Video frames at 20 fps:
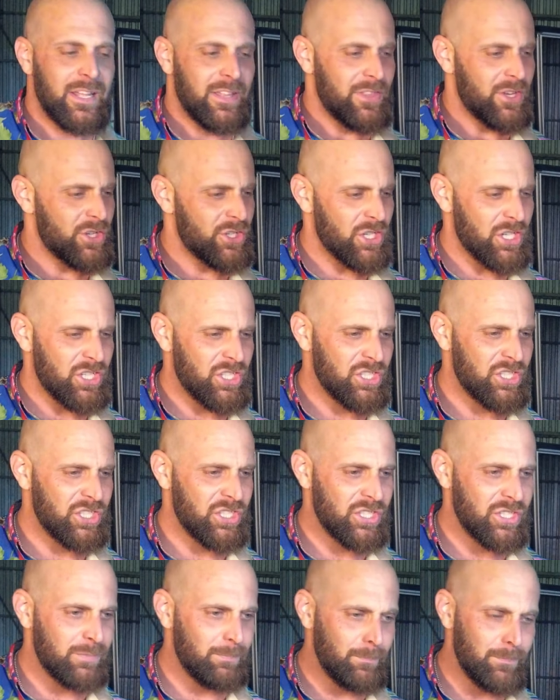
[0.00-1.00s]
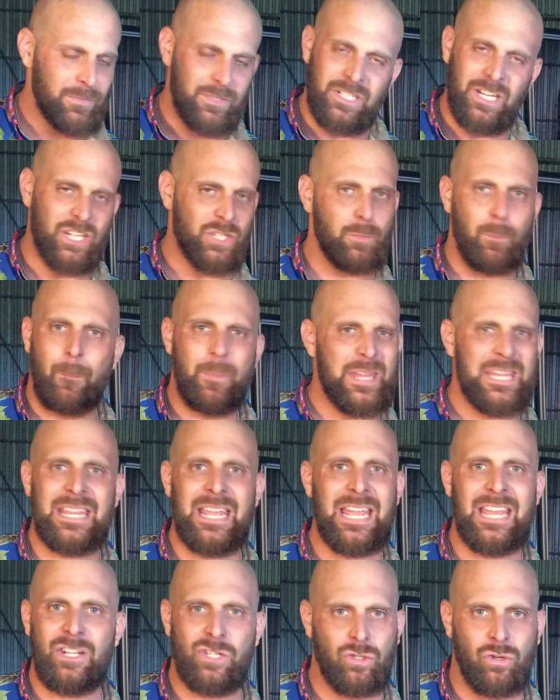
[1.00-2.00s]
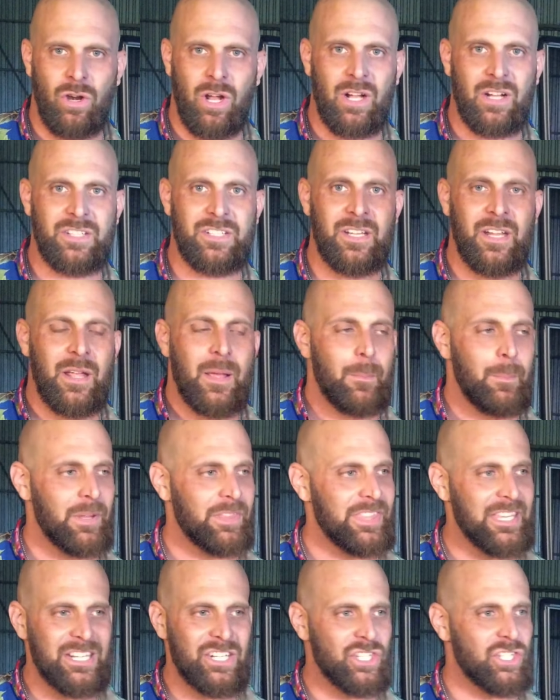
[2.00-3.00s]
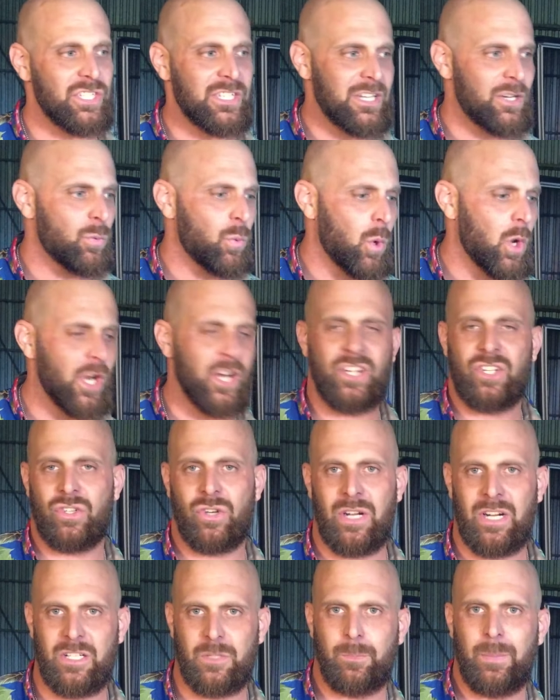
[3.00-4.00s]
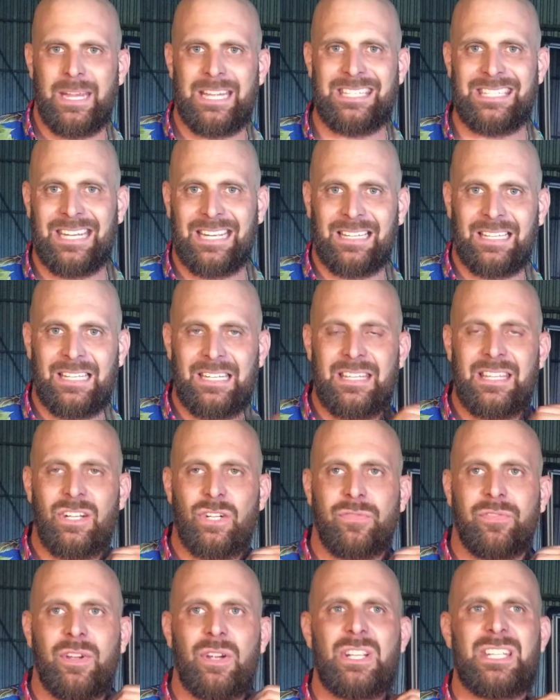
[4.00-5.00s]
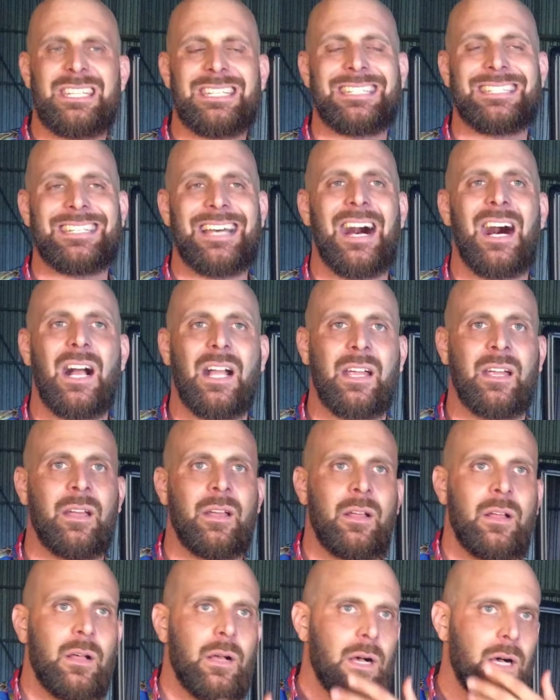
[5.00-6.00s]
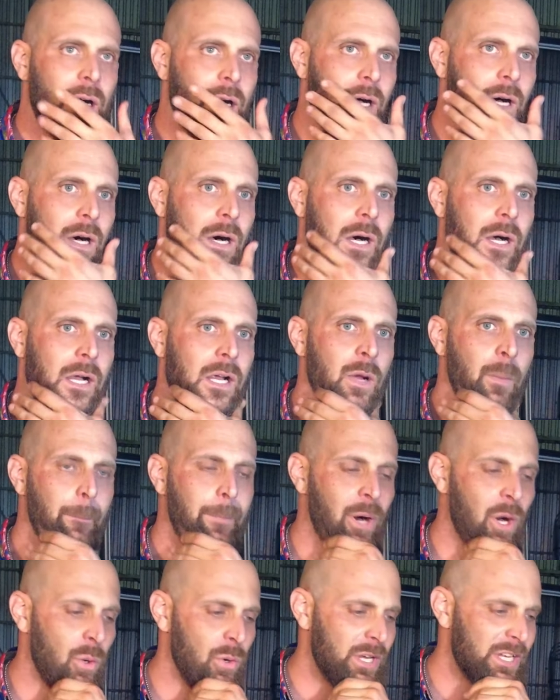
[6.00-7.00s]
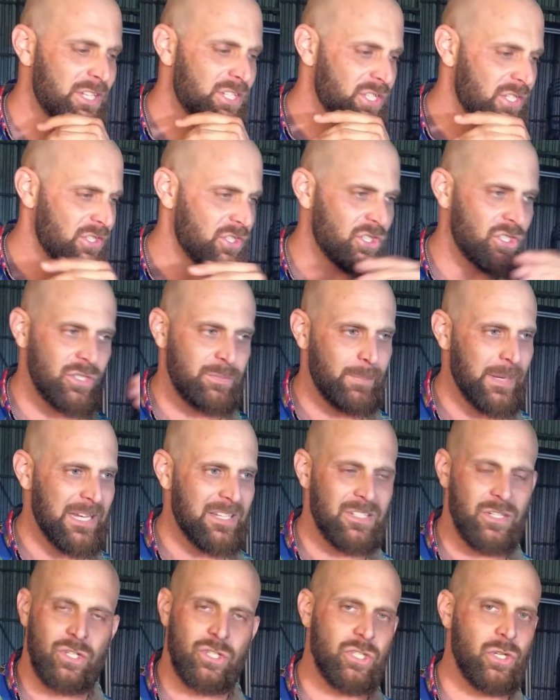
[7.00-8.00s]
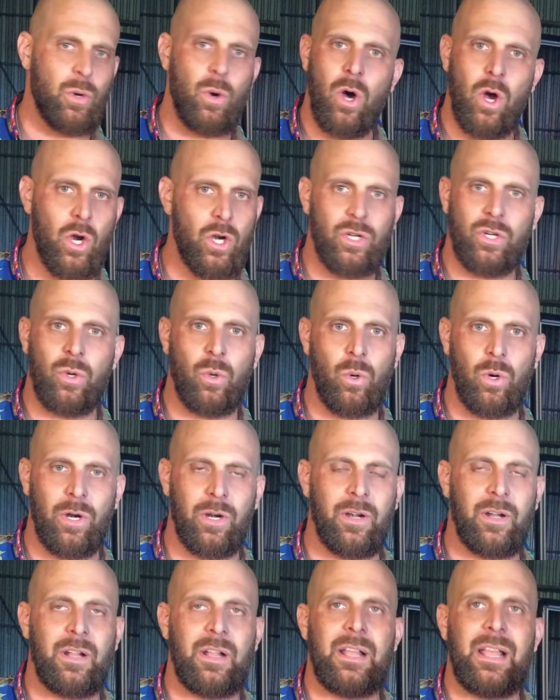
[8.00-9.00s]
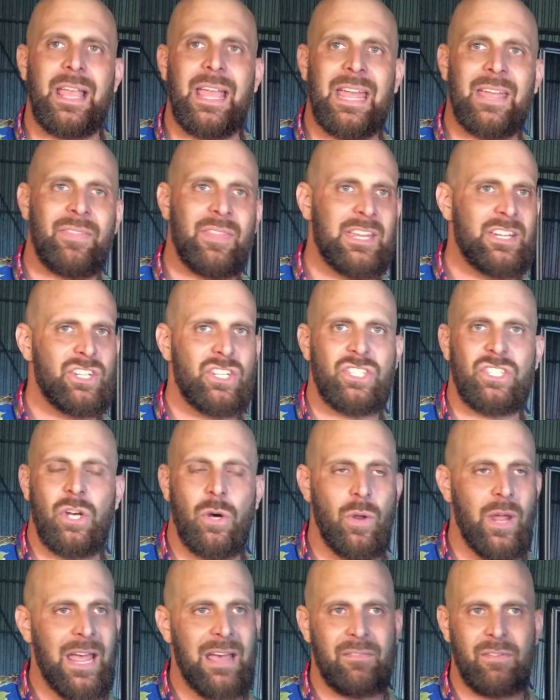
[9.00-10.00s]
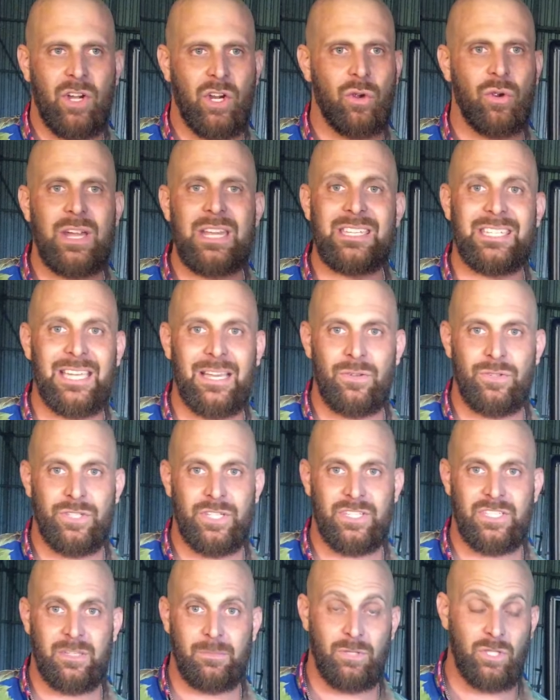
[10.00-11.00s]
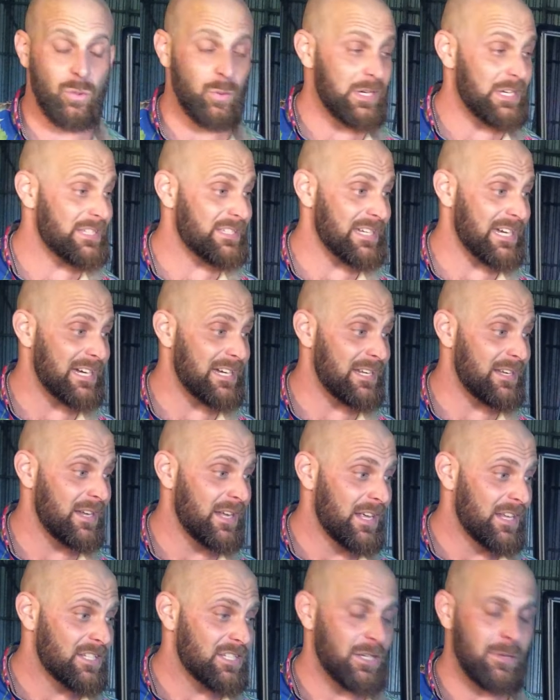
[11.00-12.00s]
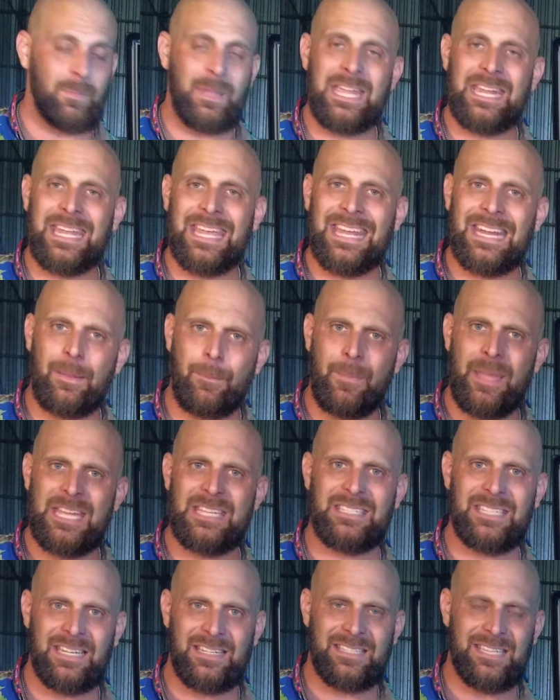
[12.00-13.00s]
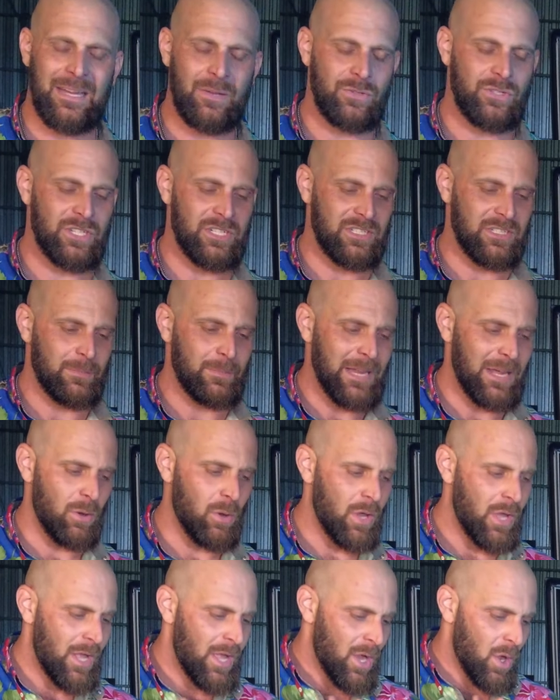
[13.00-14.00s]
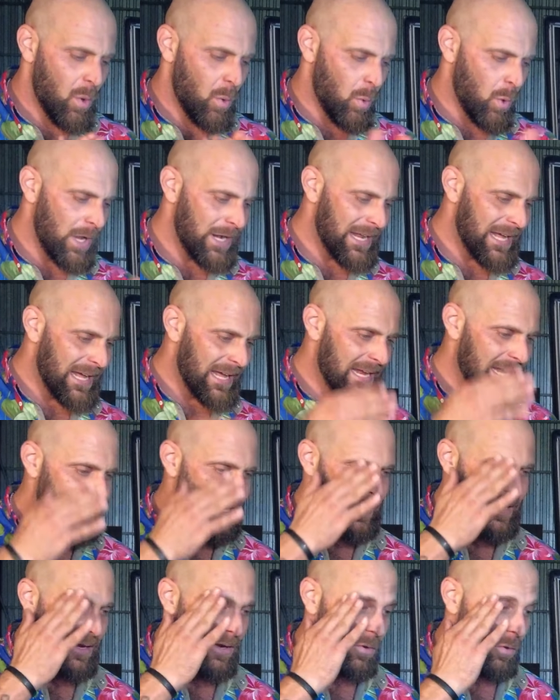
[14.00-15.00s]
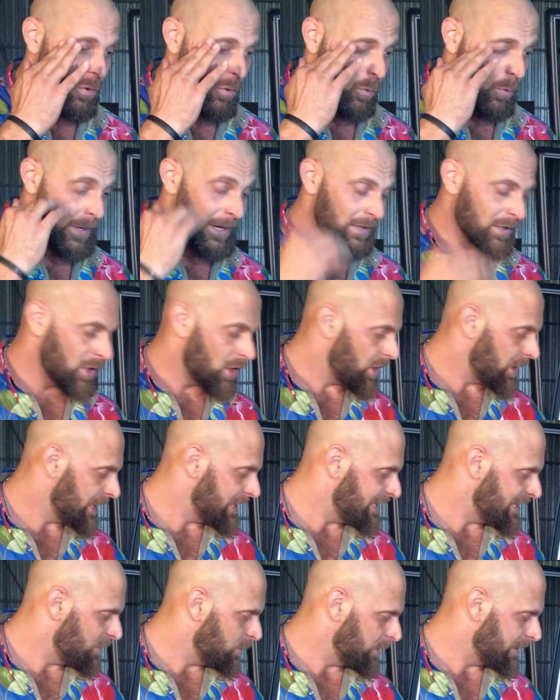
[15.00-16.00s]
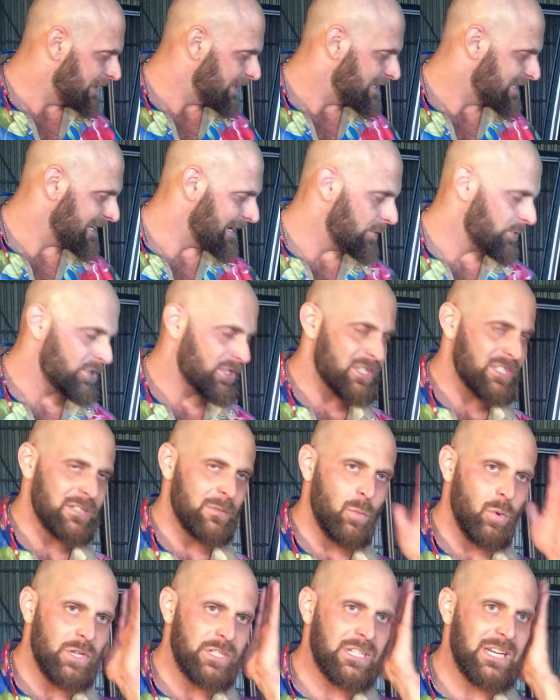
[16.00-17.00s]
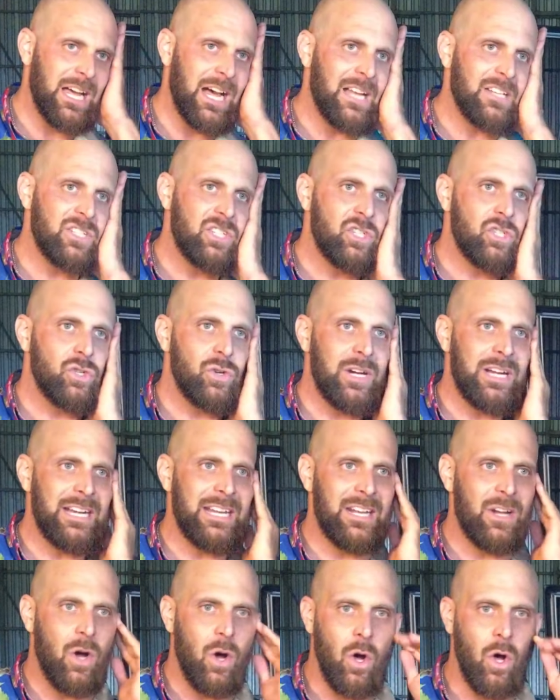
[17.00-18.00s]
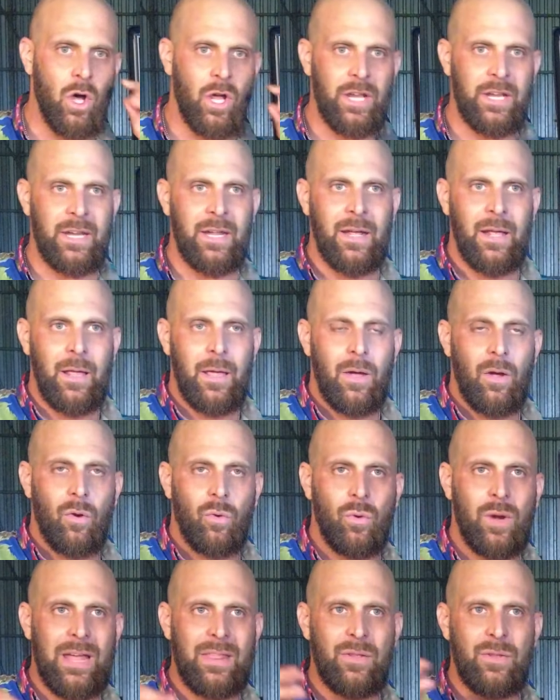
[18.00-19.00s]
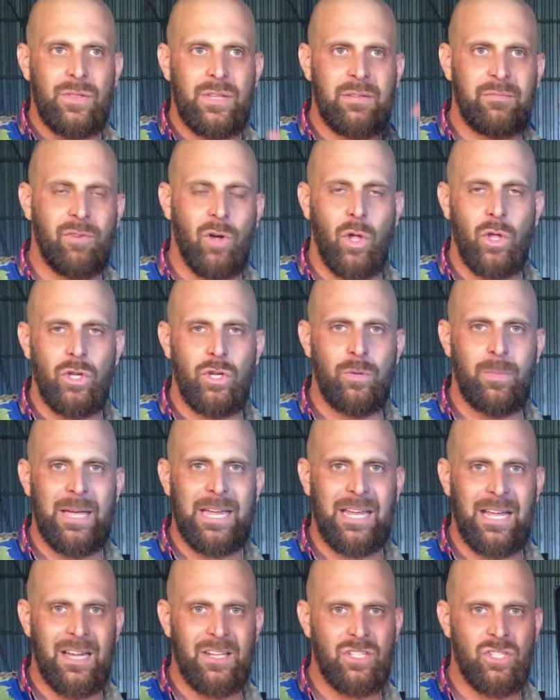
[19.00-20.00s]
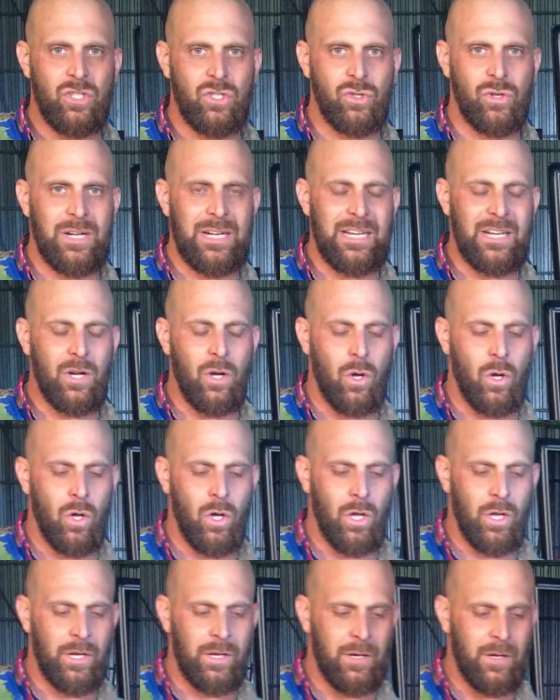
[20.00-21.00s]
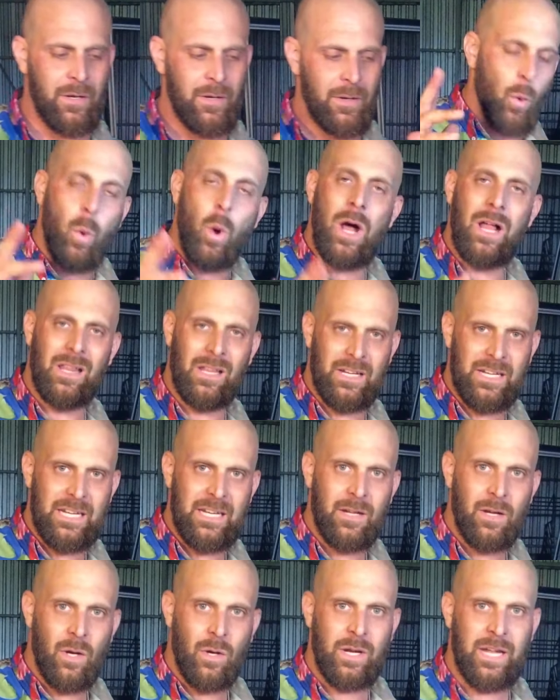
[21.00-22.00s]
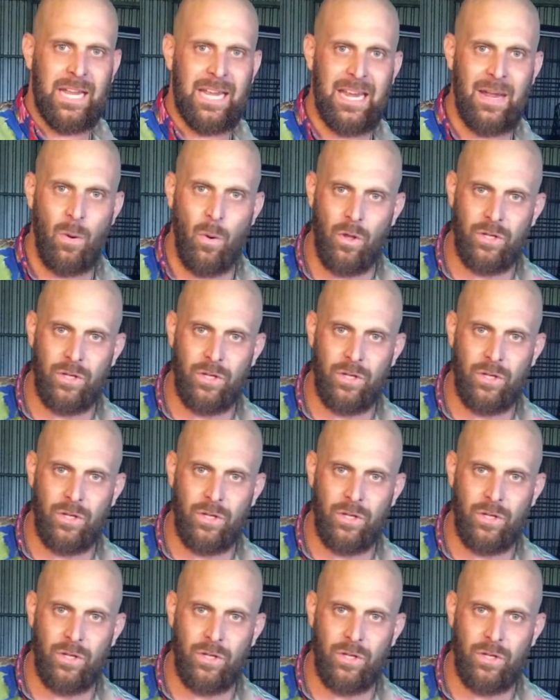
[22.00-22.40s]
They're just such BA trucks, but they're work trucks. Basically, they're very stock components because they're so hardcore, and they just don't have a great sound system. So we decided to make an amazing sound system. Now, what I went along and did with this sound system was concentrated on, rather than volume, I concentrated on quality, okay?